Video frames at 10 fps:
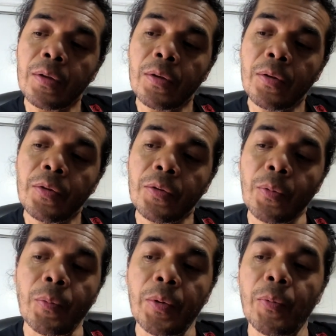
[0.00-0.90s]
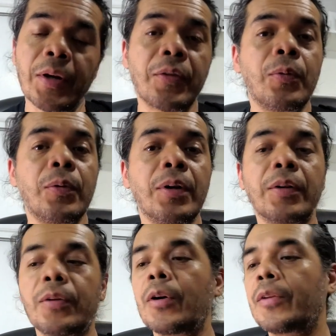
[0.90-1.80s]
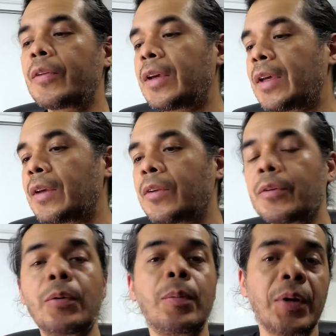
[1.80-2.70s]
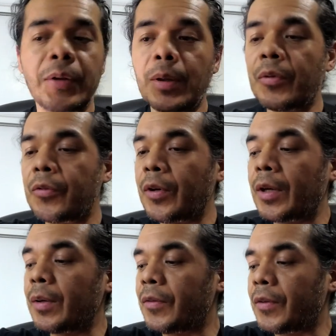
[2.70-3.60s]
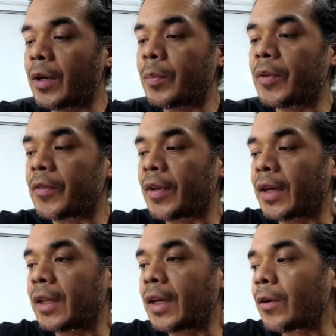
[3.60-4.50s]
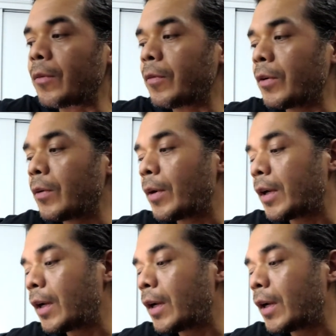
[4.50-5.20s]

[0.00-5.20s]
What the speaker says: So we want to tune the guitar to E. So I'm going to demonstrate and set up the second angle for you right now.